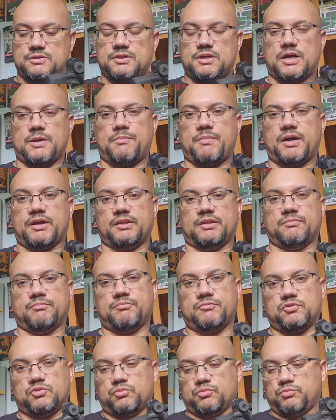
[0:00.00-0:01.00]
I
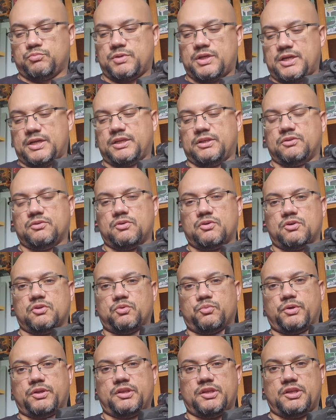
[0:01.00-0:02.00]
mine all the
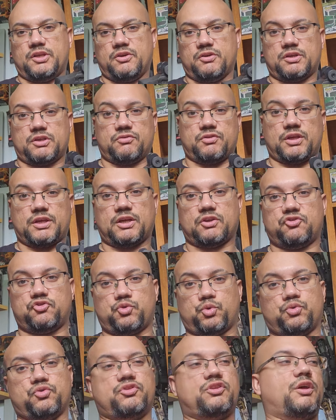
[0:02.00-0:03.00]
way to here because I got
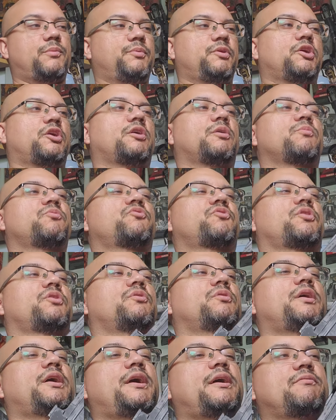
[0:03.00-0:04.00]
short stubby arms, so
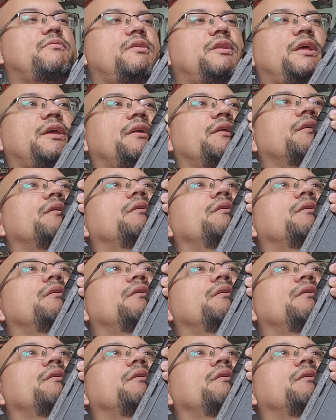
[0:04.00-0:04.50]
I have to like